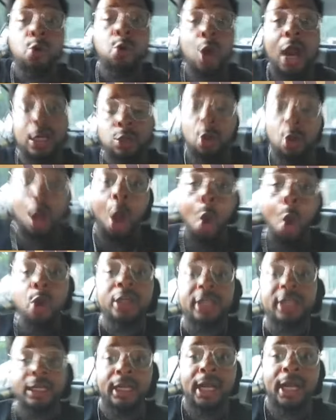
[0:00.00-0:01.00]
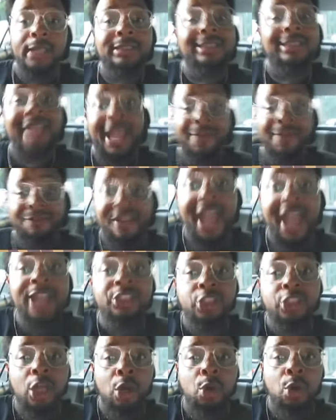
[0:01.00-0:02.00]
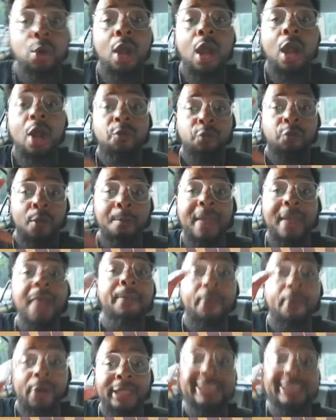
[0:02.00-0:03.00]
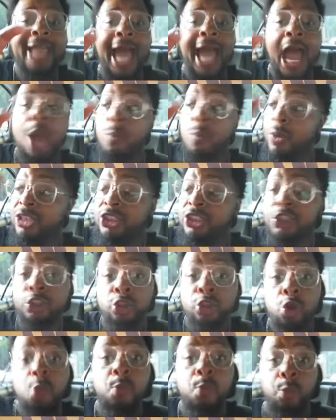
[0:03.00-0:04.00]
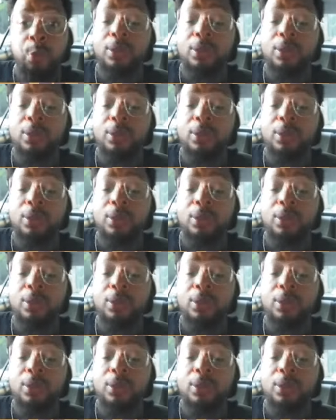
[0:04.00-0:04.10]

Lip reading: a little older than us, like Fat Joe, remember a time when Snoop